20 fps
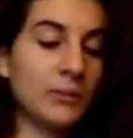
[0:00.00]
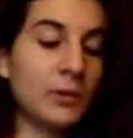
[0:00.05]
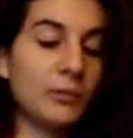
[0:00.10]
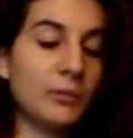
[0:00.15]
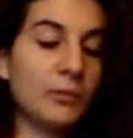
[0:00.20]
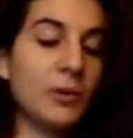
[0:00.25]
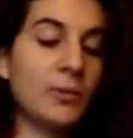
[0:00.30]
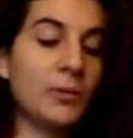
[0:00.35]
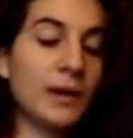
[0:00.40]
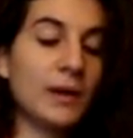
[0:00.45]

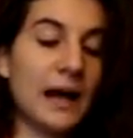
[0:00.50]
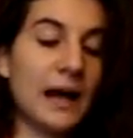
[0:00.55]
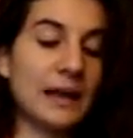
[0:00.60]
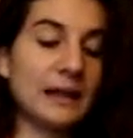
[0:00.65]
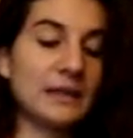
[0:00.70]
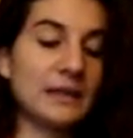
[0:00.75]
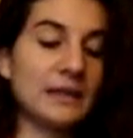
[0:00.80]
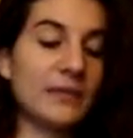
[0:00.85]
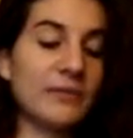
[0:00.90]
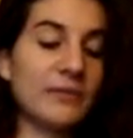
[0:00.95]
But rumor
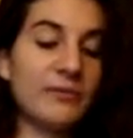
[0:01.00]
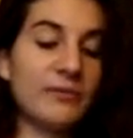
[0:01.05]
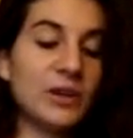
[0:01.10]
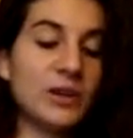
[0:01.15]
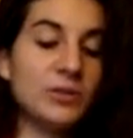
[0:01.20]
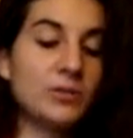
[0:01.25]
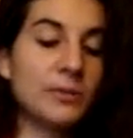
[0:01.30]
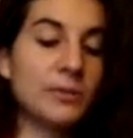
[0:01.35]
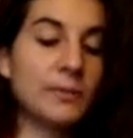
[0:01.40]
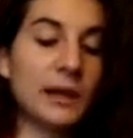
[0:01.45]
had it that
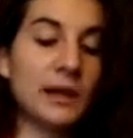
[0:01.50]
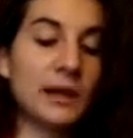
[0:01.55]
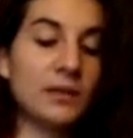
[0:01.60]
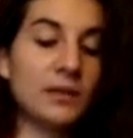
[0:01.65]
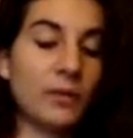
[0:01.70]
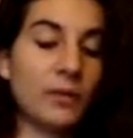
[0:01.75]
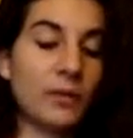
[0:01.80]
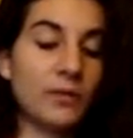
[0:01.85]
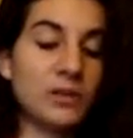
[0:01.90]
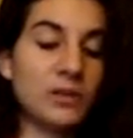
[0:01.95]
Fyodor
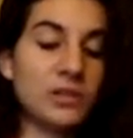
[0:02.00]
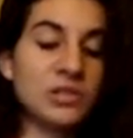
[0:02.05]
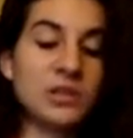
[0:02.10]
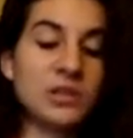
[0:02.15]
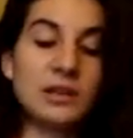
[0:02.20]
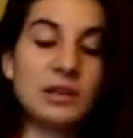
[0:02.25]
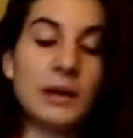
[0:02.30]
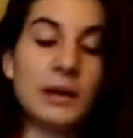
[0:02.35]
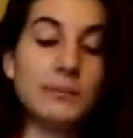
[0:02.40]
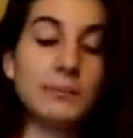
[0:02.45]
Pavlovitch
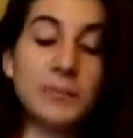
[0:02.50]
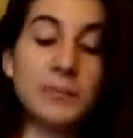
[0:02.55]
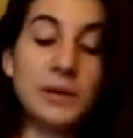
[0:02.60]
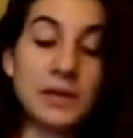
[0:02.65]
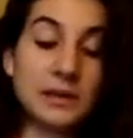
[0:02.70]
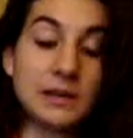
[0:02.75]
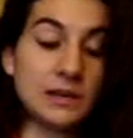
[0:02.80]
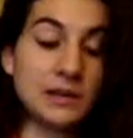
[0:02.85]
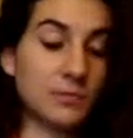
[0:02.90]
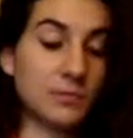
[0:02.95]
did not
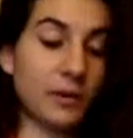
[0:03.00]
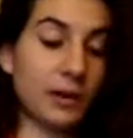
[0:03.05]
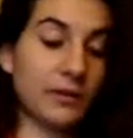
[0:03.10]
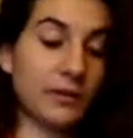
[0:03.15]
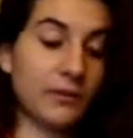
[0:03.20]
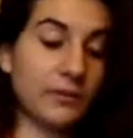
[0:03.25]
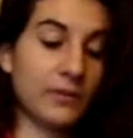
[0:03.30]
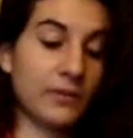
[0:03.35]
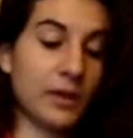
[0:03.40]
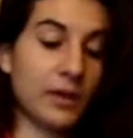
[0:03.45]
beat his
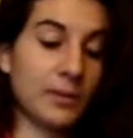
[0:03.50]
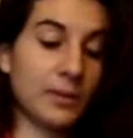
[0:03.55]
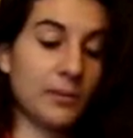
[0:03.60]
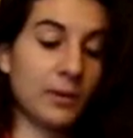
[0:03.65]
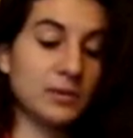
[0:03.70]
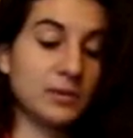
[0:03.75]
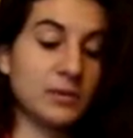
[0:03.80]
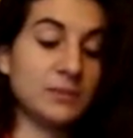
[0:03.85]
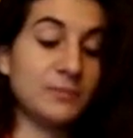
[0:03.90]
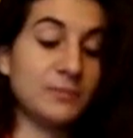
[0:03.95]
wife,
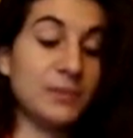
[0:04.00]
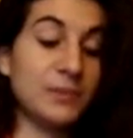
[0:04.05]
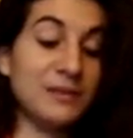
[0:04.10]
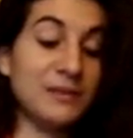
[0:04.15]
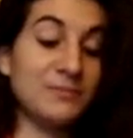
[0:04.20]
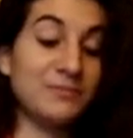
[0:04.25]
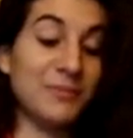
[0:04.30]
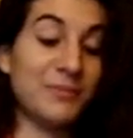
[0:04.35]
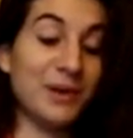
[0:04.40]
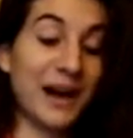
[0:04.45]
but was
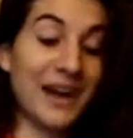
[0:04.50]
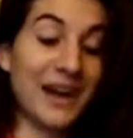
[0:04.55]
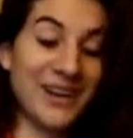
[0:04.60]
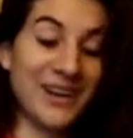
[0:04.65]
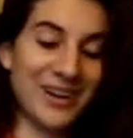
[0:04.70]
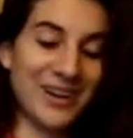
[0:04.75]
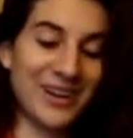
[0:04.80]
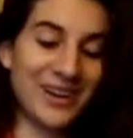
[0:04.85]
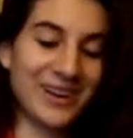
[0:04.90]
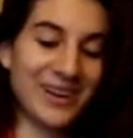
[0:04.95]
beaten by
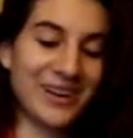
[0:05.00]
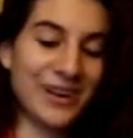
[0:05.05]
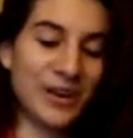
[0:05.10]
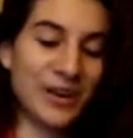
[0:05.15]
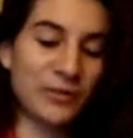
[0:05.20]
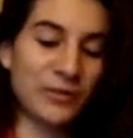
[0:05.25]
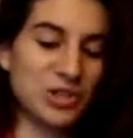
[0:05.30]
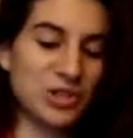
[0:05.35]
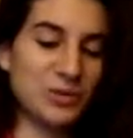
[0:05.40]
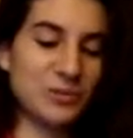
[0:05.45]
her,
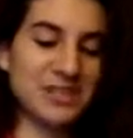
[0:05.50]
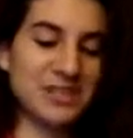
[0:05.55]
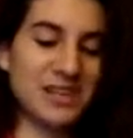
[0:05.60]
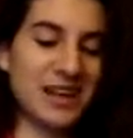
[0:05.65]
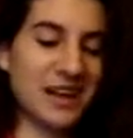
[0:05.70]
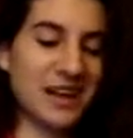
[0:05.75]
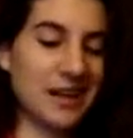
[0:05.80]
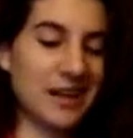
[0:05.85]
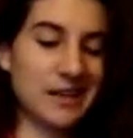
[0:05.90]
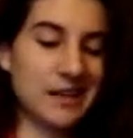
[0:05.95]
for she was a
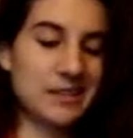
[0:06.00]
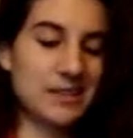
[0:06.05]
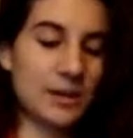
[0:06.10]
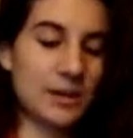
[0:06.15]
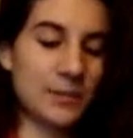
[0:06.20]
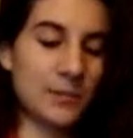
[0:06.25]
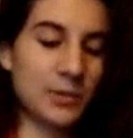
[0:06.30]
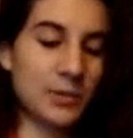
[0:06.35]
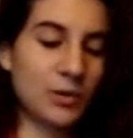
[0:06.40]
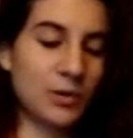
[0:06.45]

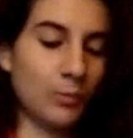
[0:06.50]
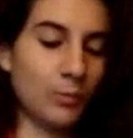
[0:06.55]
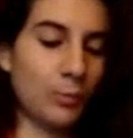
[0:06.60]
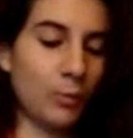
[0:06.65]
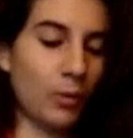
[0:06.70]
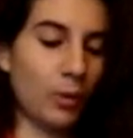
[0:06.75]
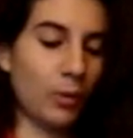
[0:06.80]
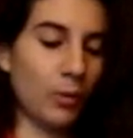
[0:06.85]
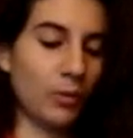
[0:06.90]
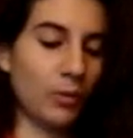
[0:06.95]
hot-tempered,
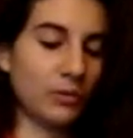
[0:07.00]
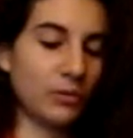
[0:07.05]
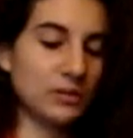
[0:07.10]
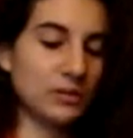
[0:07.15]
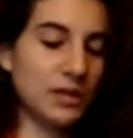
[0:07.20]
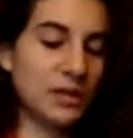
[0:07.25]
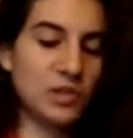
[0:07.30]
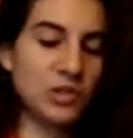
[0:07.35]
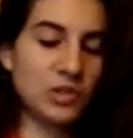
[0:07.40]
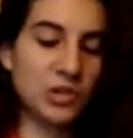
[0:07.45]

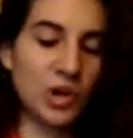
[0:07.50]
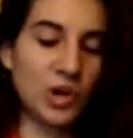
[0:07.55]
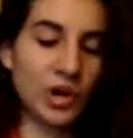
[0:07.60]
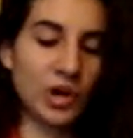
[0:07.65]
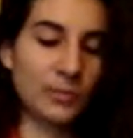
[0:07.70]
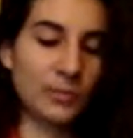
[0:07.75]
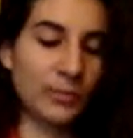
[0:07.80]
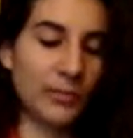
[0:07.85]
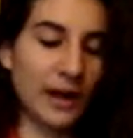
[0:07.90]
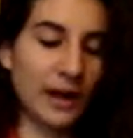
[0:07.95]
bold,
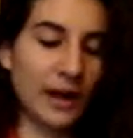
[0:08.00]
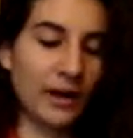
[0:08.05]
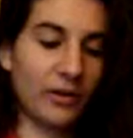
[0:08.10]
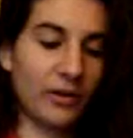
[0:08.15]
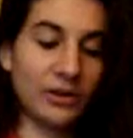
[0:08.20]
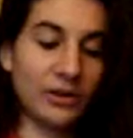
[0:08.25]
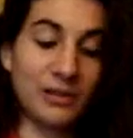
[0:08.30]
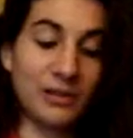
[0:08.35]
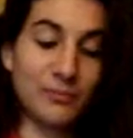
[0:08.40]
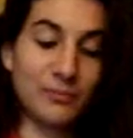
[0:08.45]

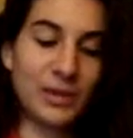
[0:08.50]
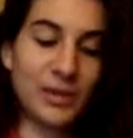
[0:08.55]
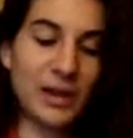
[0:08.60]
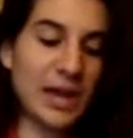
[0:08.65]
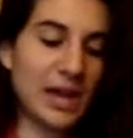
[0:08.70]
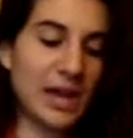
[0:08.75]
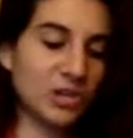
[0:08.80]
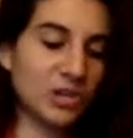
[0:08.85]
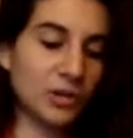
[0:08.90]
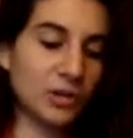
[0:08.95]
dark-browed,
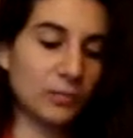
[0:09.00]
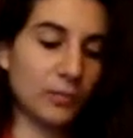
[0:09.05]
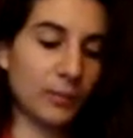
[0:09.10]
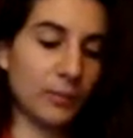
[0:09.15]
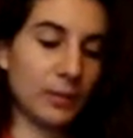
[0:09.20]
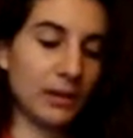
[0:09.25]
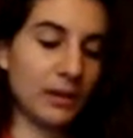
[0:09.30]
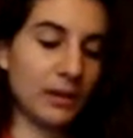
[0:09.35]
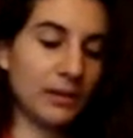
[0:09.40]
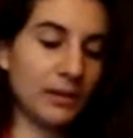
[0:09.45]
impatient
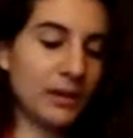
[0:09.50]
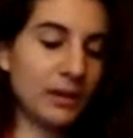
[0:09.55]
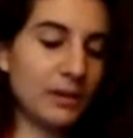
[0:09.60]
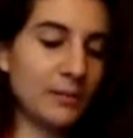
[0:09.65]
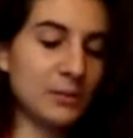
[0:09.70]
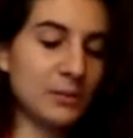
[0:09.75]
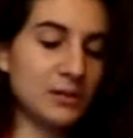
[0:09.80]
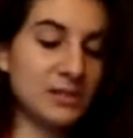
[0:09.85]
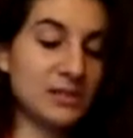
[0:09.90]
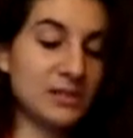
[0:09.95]
woman,
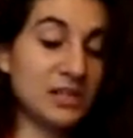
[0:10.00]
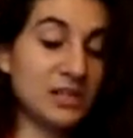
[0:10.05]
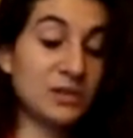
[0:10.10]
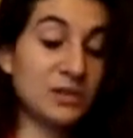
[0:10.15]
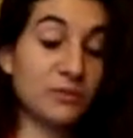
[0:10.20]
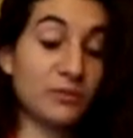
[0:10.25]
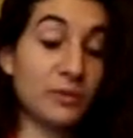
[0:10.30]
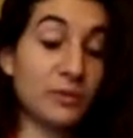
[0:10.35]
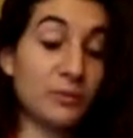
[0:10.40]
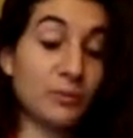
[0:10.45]
possessed
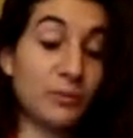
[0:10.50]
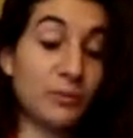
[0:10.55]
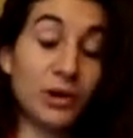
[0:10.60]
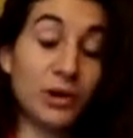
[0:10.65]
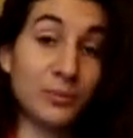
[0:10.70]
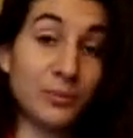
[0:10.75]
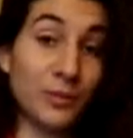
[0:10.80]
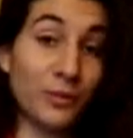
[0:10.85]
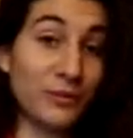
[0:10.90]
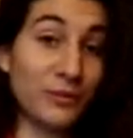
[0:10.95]
of
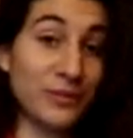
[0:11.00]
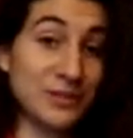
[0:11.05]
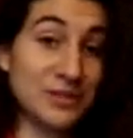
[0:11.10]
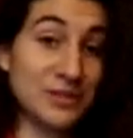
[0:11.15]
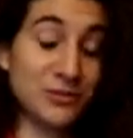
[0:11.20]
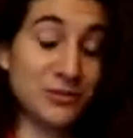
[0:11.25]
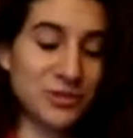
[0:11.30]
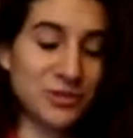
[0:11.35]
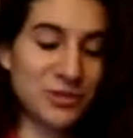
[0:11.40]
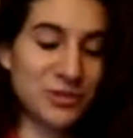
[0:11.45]
remarkable
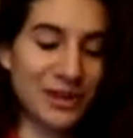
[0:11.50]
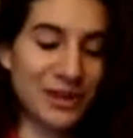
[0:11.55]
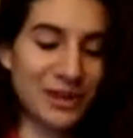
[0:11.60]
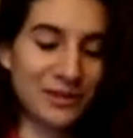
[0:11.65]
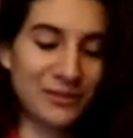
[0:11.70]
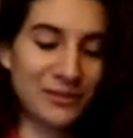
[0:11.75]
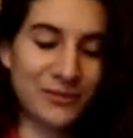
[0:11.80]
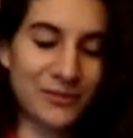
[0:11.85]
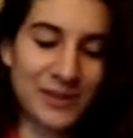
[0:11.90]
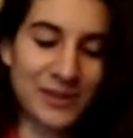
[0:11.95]
physical
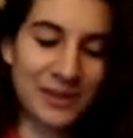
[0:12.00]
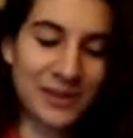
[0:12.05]
strength.